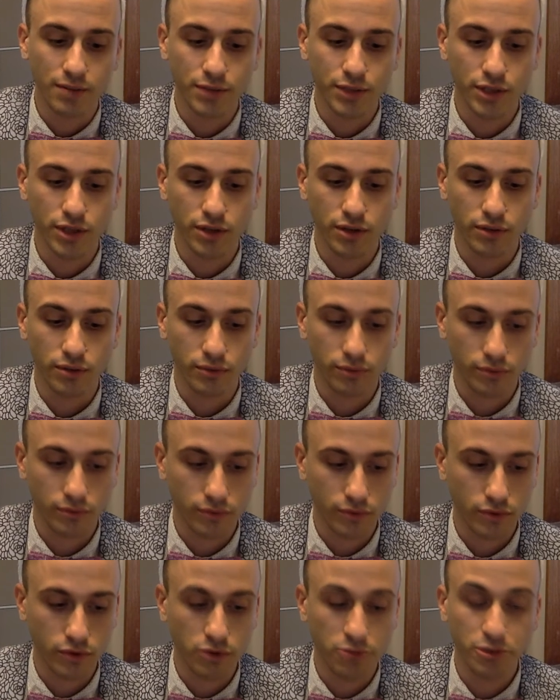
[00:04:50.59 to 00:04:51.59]
So
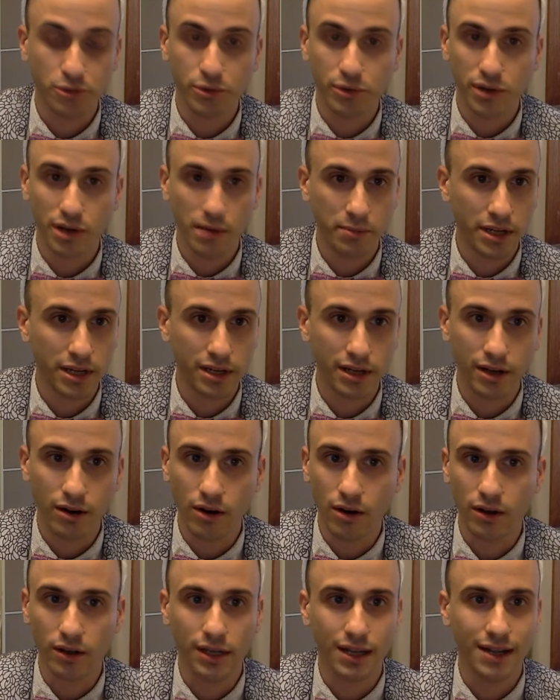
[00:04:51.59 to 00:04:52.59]
groups will come in at
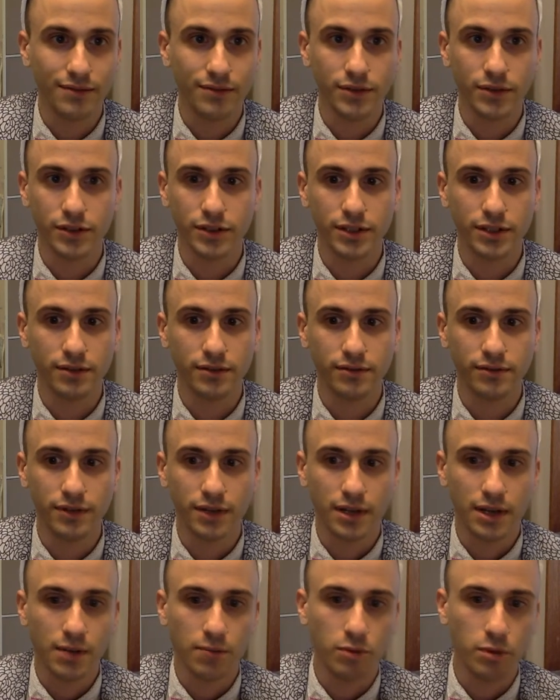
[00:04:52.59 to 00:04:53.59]
all levels of
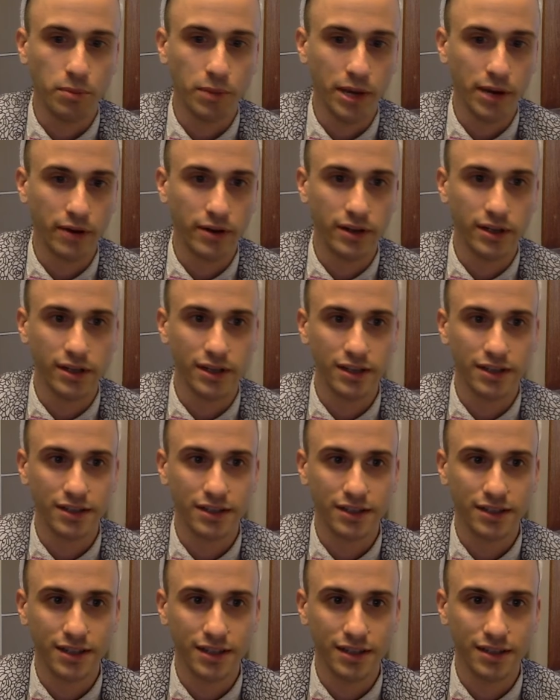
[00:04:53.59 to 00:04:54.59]

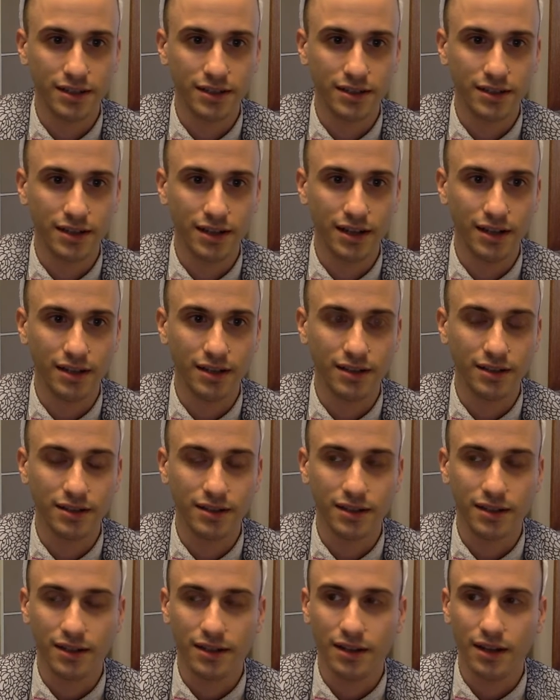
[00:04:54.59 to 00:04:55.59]
preparedness
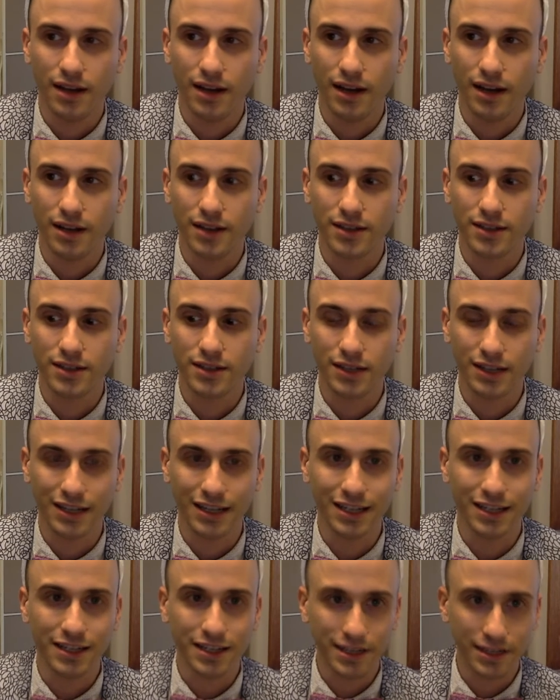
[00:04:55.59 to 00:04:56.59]
and
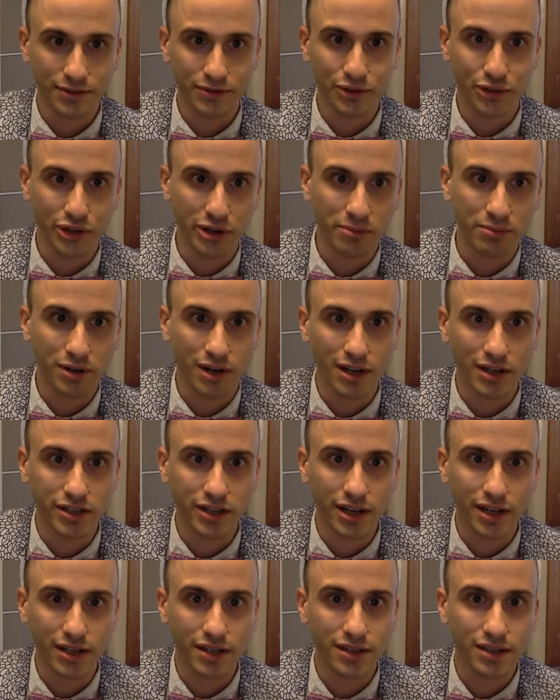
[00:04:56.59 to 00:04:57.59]
solidity for their
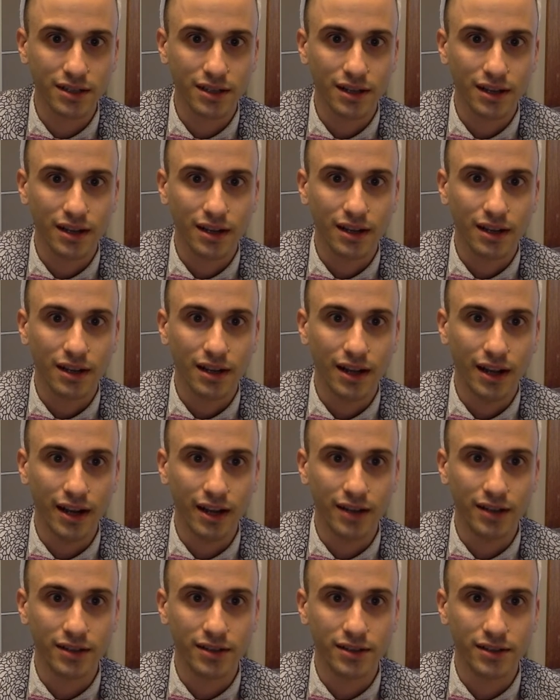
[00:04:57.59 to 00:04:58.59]
projects,
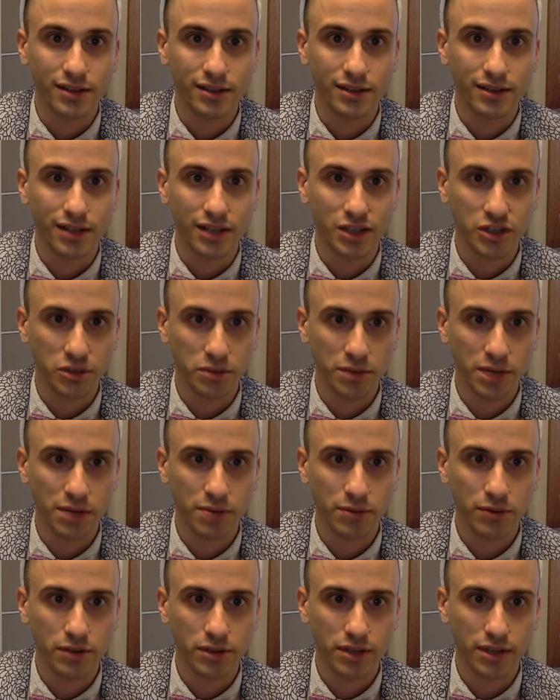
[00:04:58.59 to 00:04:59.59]
and they should be
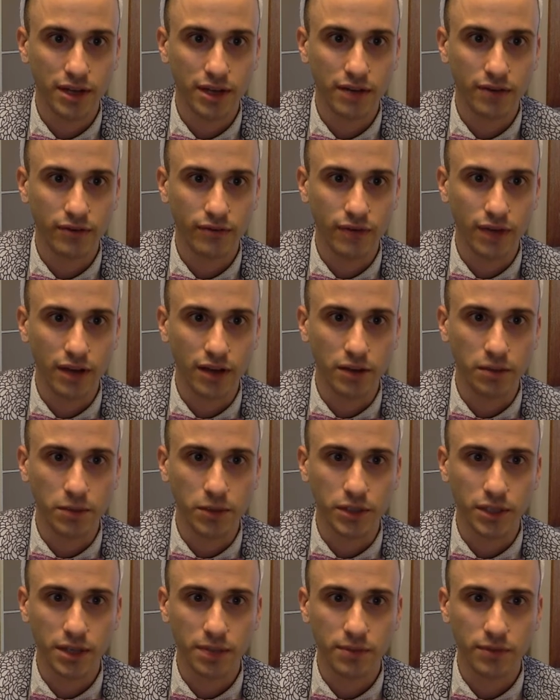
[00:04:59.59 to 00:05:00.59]
able to get
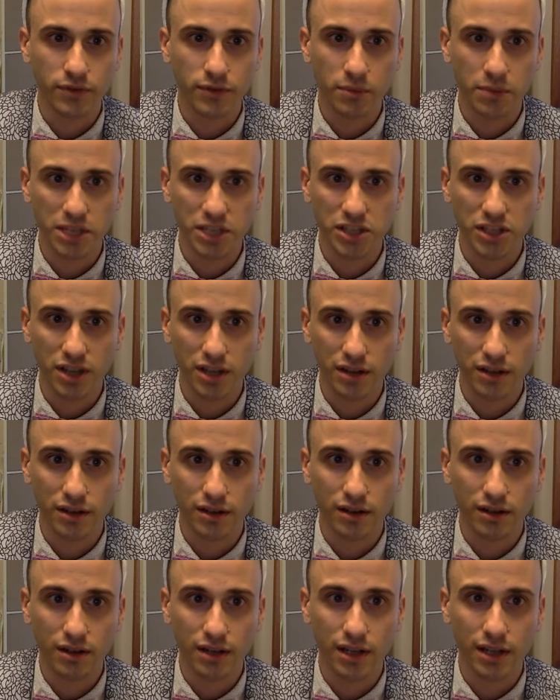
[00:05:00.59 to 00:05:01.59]
valuable tips from each
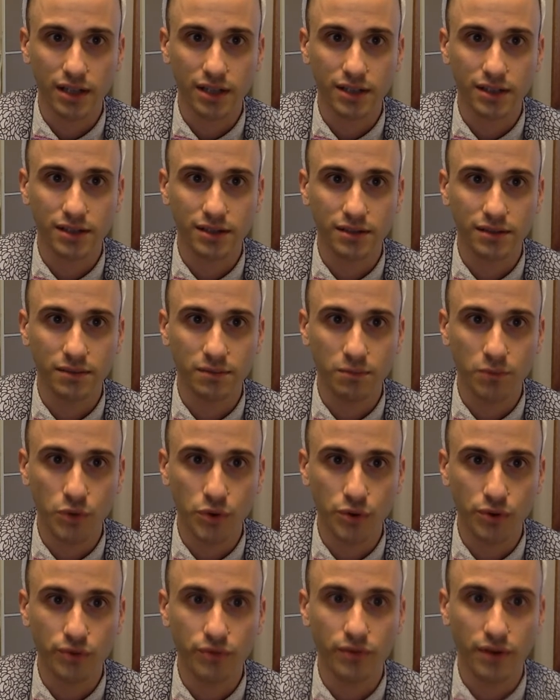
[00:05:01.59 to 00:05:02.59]
other and
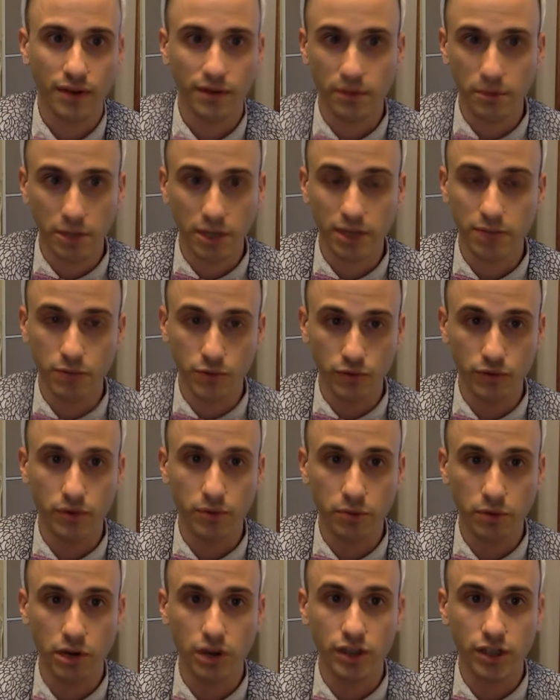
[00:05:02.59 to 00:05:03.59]
everybody move
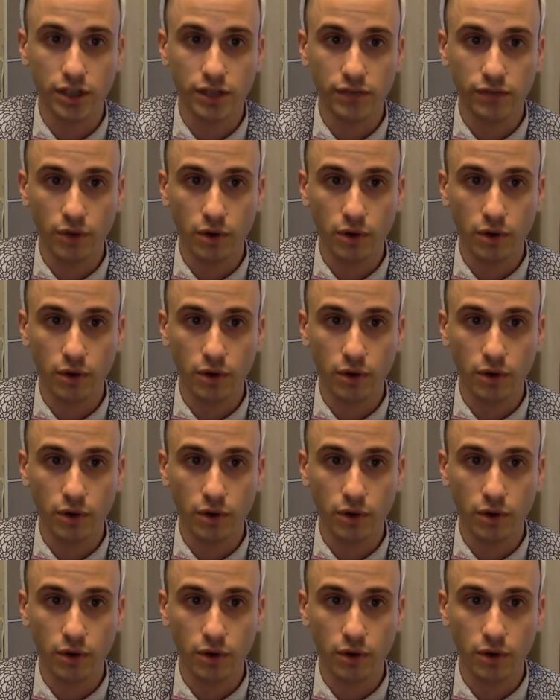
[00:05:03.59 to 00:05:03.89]
their projects